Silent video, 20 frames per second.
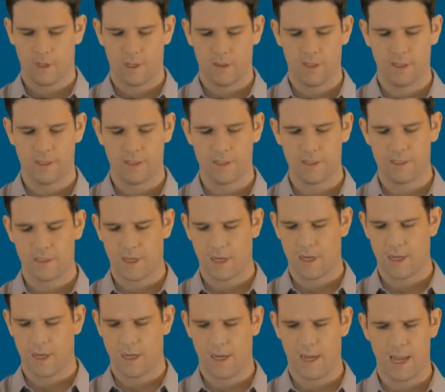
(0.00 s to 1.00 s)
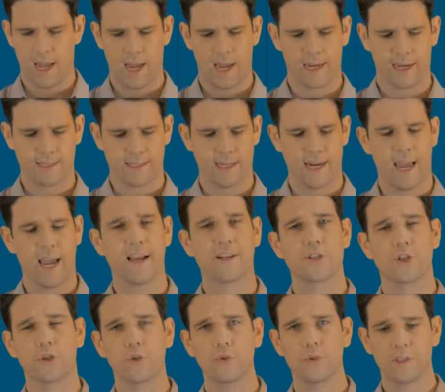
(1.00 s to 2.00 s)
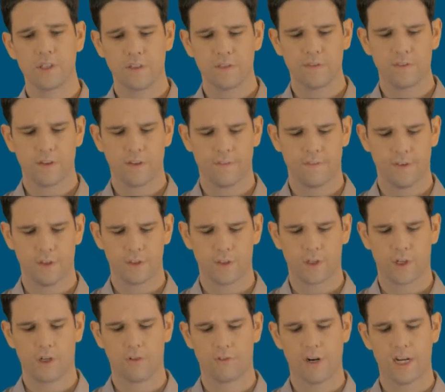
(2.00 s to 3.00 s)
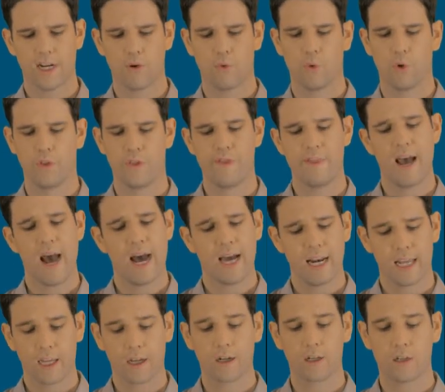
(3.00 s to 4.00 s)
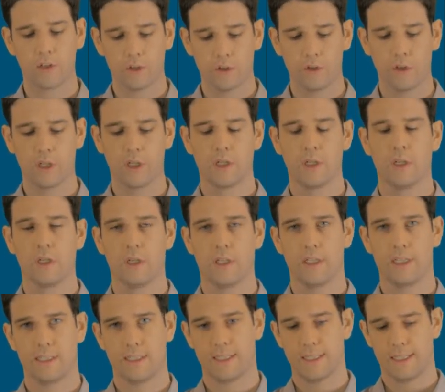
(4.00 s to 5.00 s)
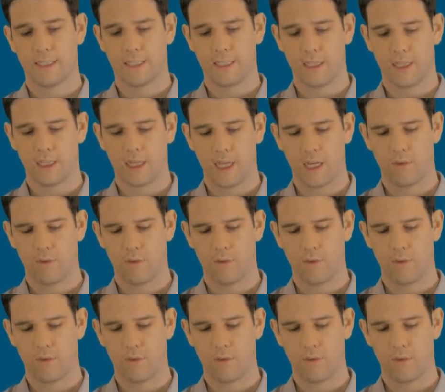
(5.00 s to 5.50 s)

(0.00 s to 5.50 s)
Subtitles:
This is, I guess, an exclusive filter, right? It will not include this DT.